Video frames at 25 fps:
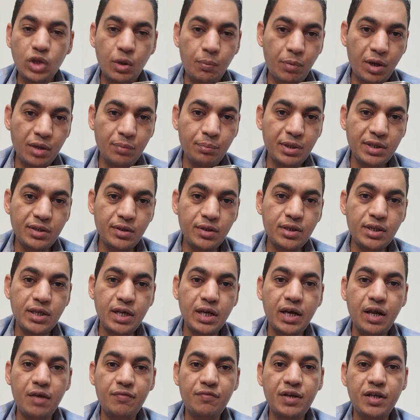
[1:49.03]
but better
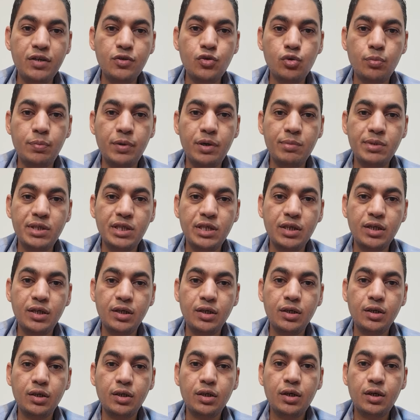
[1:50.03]
than Afnan Supremacy.
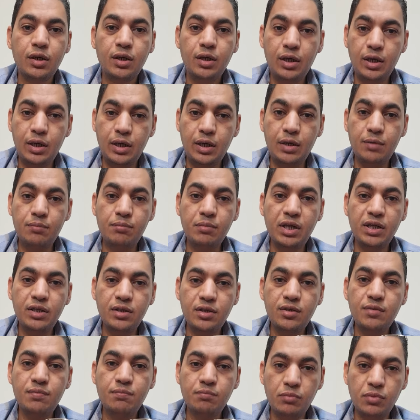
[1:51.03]

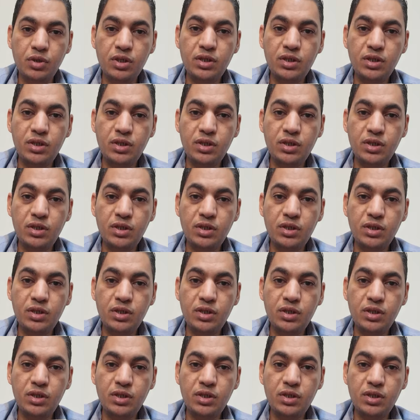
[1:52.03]
it's,